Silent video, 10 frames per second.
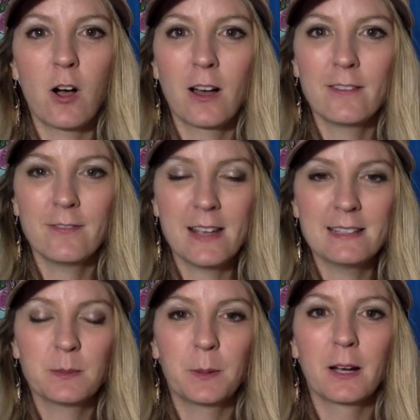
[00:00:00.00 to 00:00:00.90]
on
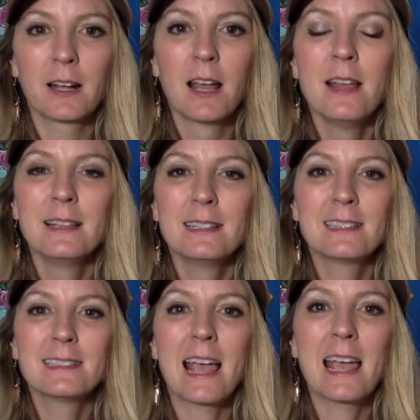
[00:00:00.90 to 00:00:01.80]
Facebook. This
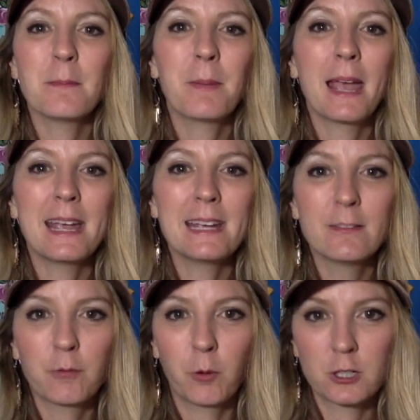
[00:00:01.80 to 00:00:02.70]
is a paid
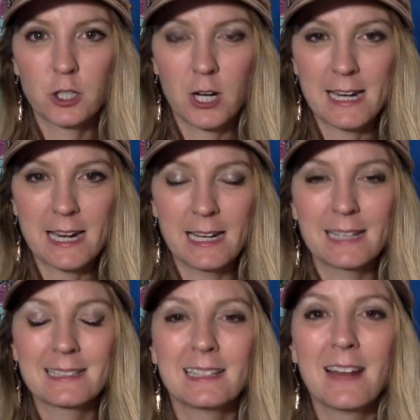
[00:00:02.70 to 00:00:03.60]
for training.
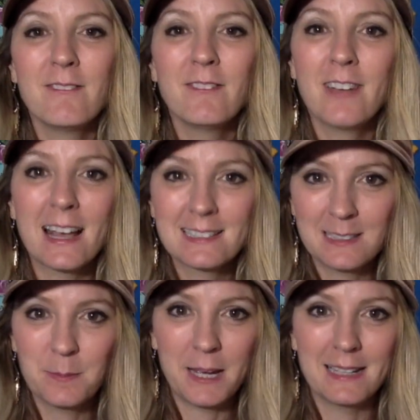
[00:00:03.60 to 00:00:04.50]
It's an
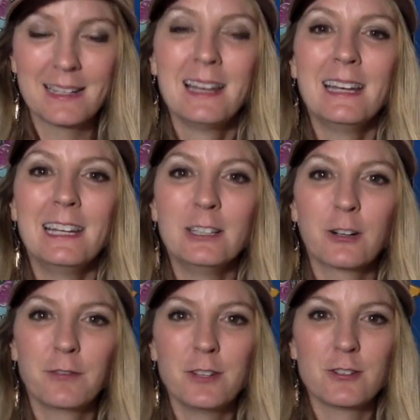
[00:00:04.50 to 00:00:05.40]
investment in
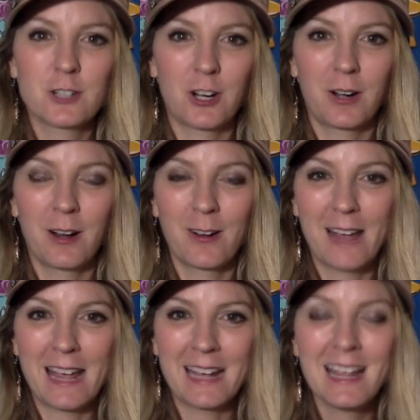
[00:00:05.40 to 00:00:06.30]
your future,
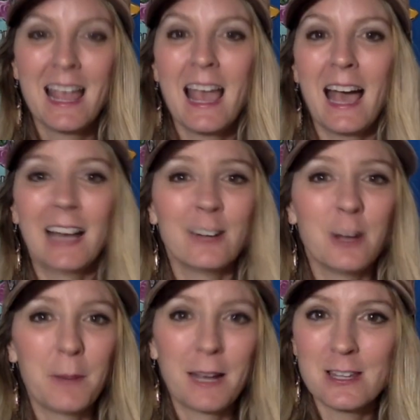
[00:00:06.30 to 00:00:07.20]
okay? I don't
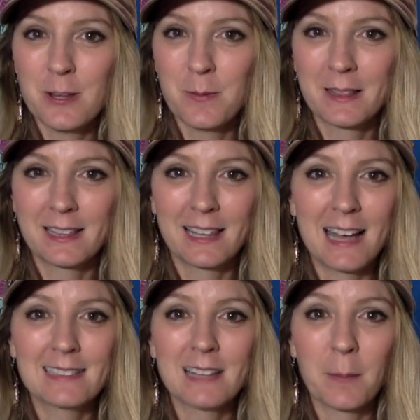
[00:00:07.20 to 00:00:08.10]
know about you, but the
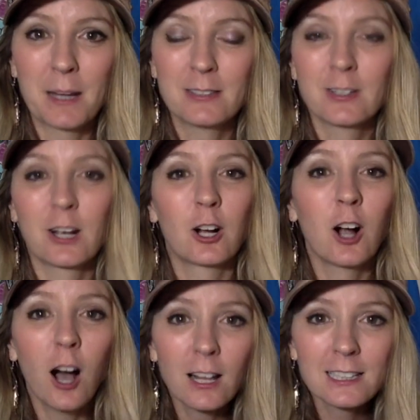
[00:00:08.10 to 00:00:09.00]
last time I took a
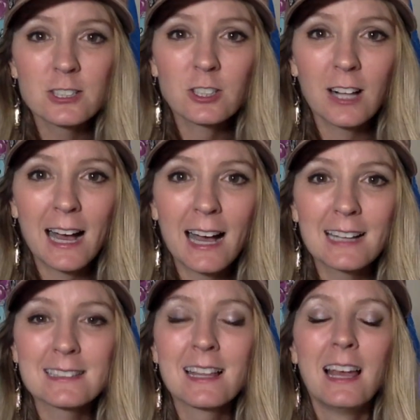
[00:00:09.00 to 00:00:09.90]
college
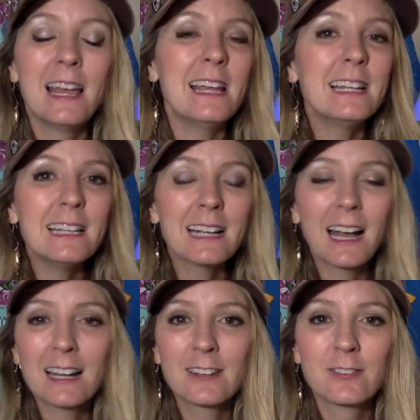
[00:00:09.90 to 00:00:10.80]
class, any
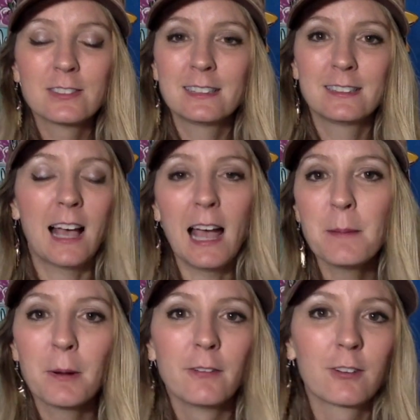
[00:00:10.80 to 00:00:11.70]
kind of
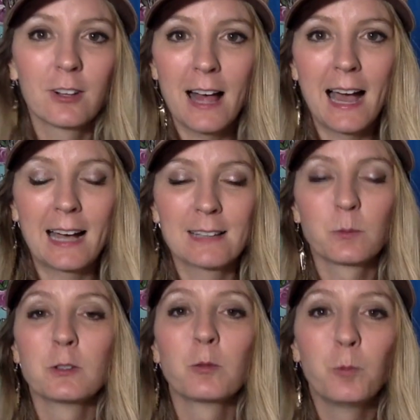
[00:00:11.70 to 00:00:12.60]
type of class
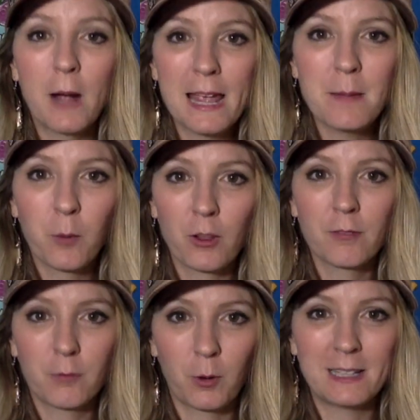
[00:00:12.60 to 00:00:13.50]
was way more
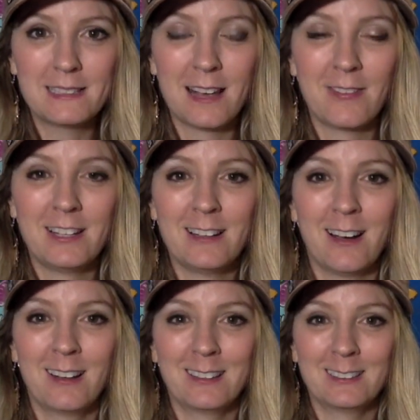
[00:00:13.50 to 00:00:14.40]
than
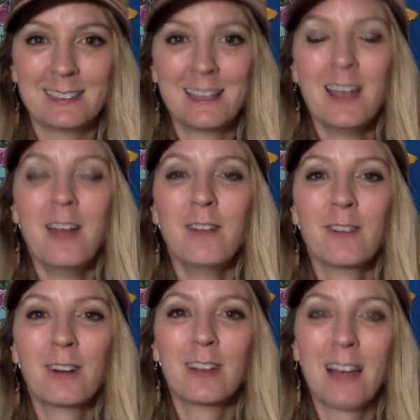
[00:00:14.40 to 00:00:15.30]
$47
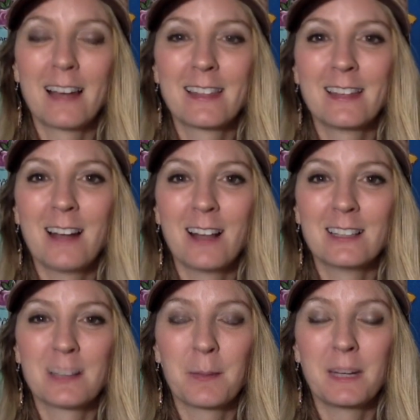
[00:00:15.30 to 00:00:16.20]
for a lot of the
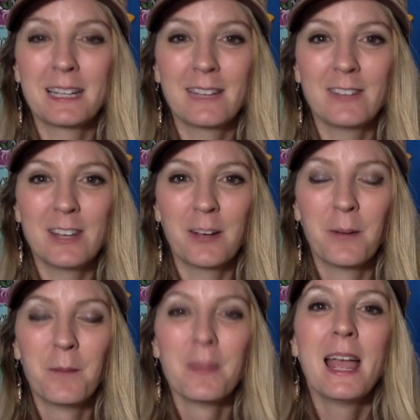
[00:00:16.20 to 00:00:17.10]
knowledge I'm going to give you.
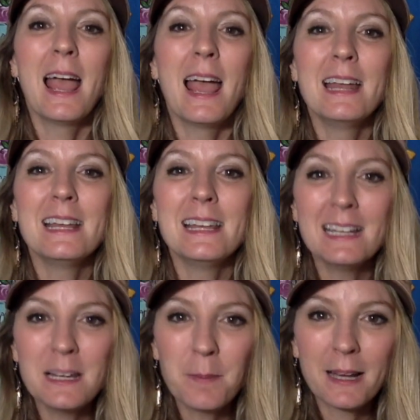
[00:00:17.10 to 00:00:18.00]
And
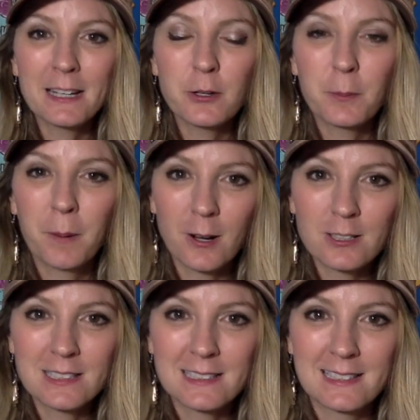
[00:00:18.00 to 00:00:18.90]
anybody who
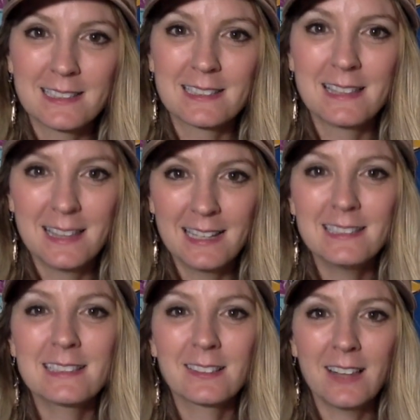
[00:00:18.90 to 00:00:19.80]
purchases
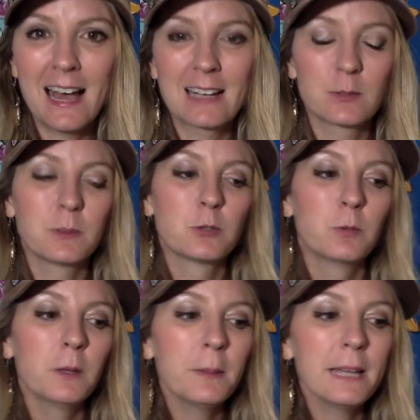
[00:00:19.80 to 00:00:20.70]
this class, which
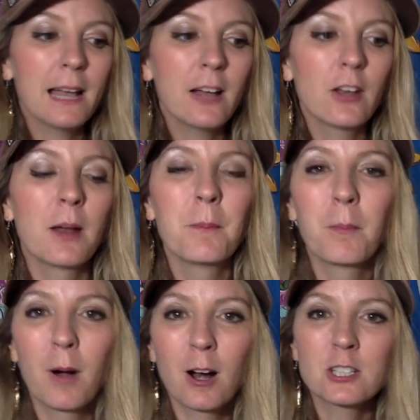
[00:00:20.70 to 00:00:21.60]
will be held
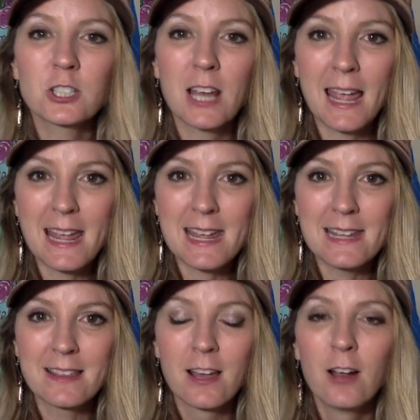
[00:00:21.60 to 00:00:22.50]
on March
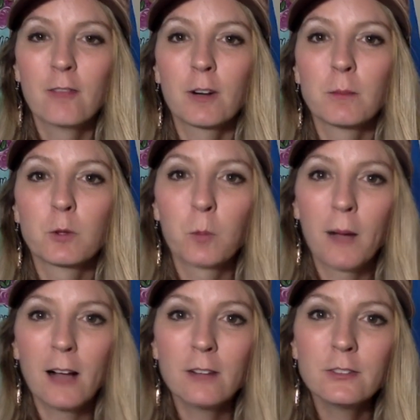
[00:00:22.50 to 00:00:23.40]
8th from
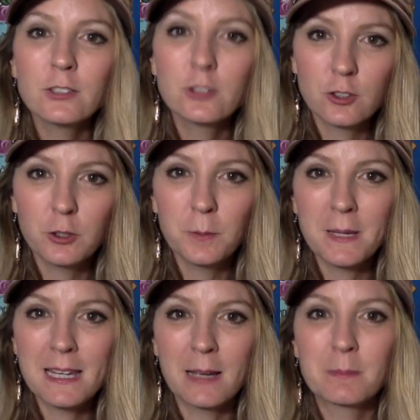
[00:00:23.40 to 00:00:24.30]
12 to 2
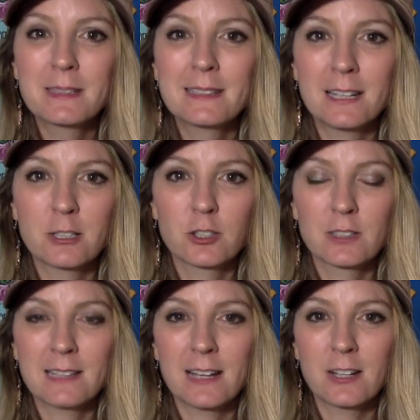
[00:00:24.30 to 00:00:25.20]
p.m. Central
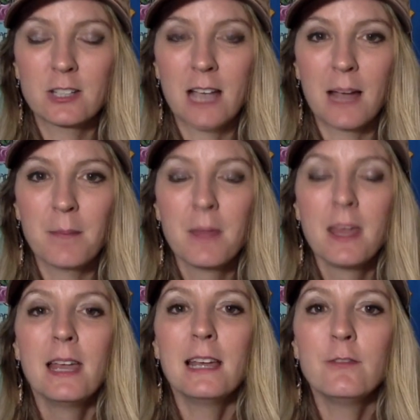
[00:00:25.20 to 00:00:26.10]
Standard Time,
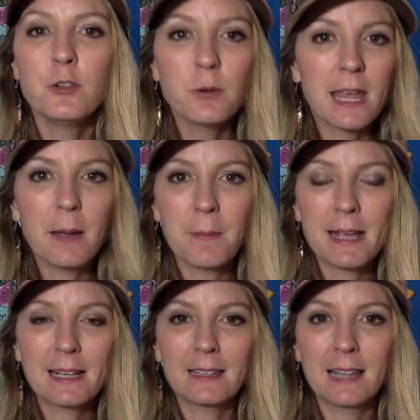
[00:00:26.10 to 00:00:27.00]
if you can't
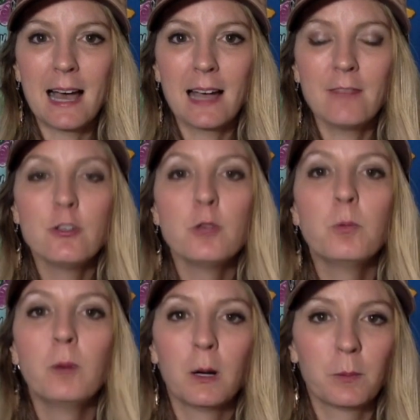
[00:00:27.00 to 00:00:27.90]
make it live, you
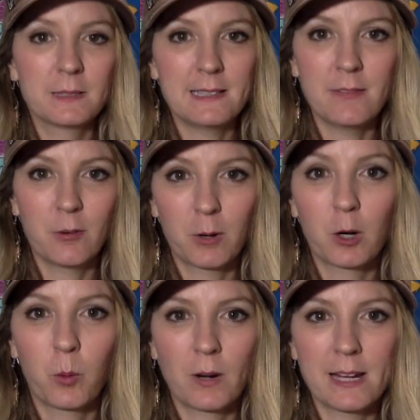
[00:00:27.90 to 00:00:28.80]
will receive a
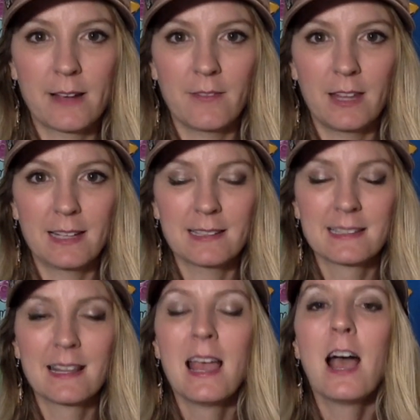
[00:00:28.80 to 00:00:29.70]
recording of
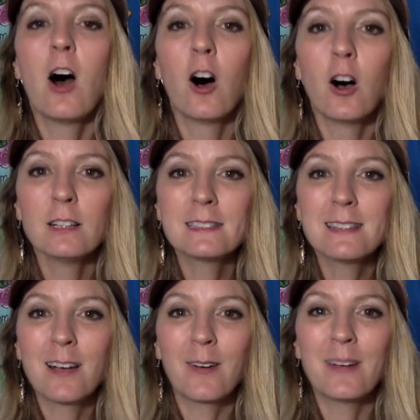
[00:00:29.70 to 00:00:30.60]
this.
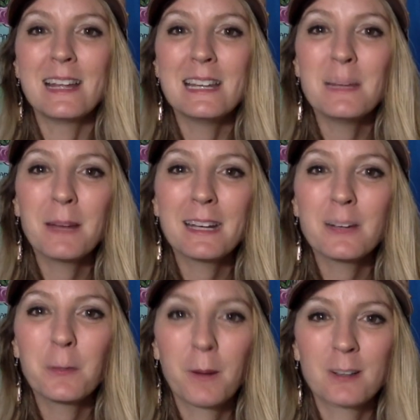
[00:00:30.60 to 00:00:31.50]
Also, anybody
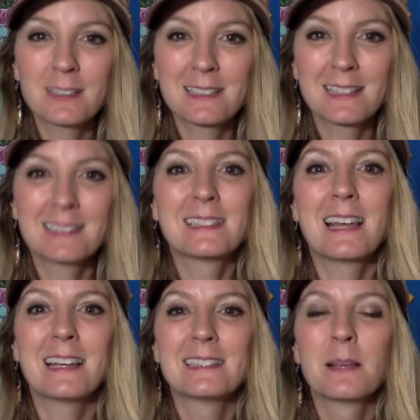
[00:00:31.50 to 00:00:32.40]
who purchases
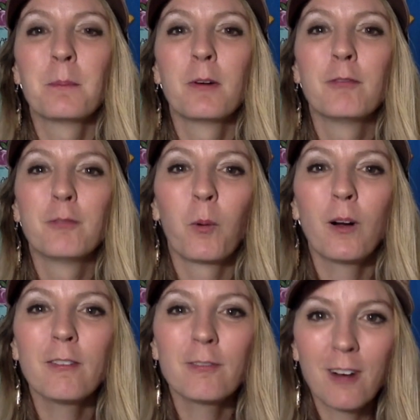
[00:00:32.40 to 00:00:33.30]
this
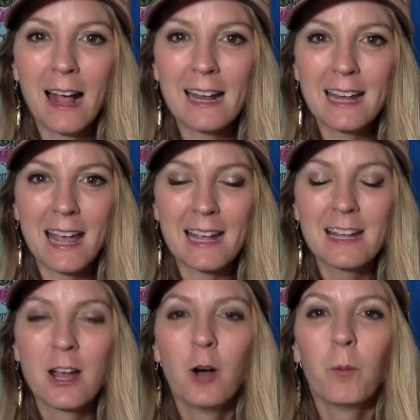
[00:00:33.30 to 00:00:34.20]
before Friday
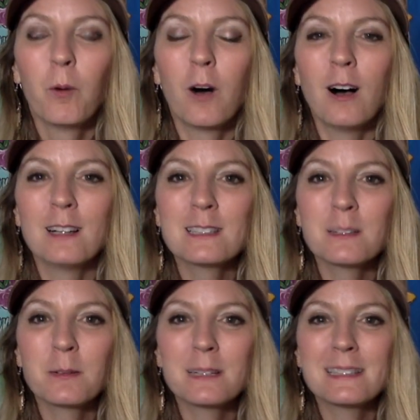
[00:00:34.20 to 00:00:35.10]
will
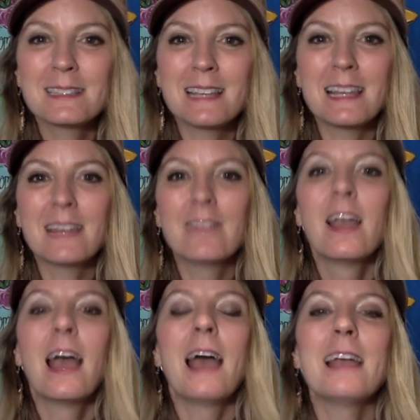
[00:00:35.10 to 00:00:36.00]
also receive
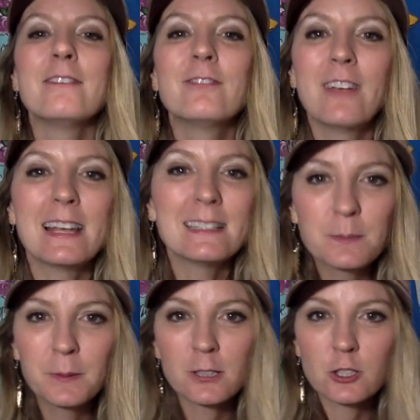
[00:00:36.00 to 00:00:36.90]
a
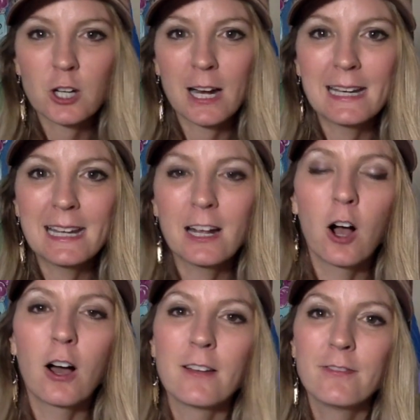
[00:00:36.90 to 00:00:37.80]
Facebook training
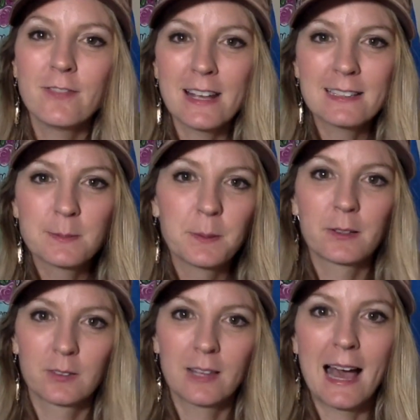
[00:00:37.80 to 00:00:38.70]
on
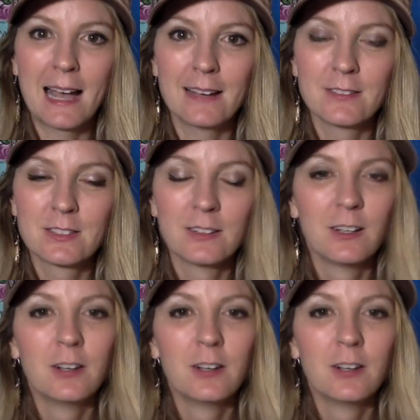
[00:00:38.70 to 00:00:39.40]
Facebook Lives.